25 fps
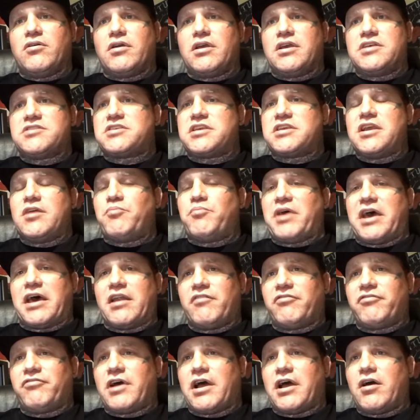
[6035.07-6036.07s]
Is he a
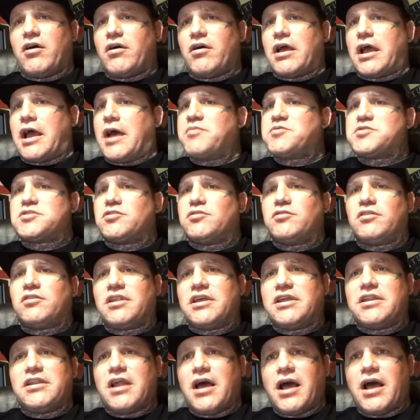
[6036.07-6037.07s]
pedophile? Yeah.
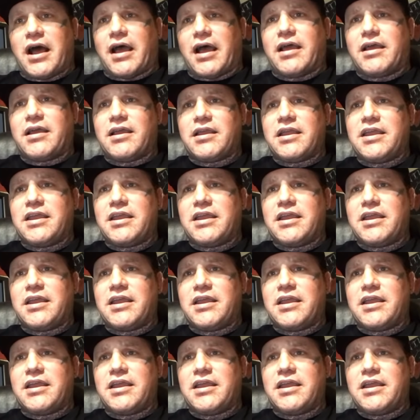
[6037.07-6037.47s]
Absolutely not.